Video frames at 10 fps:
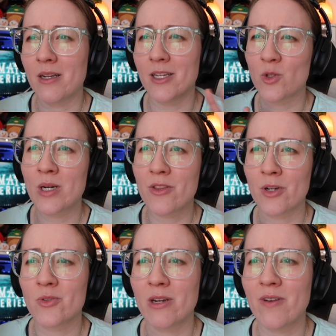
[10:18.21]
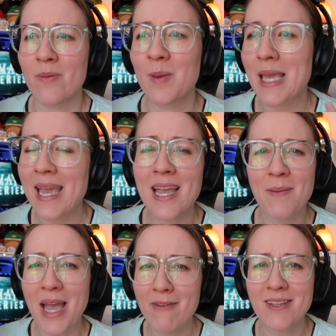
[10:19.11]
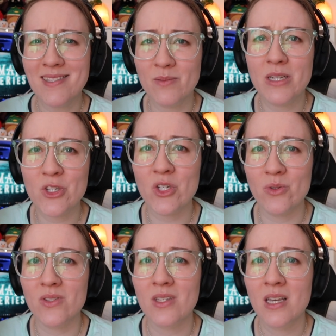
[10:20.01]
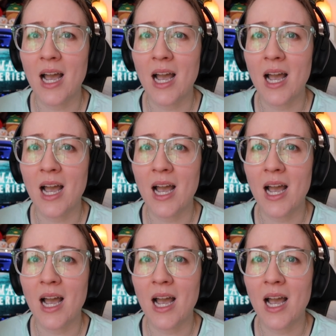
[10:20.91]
like 23 to 25. I'm like, hey, I'm having some issues.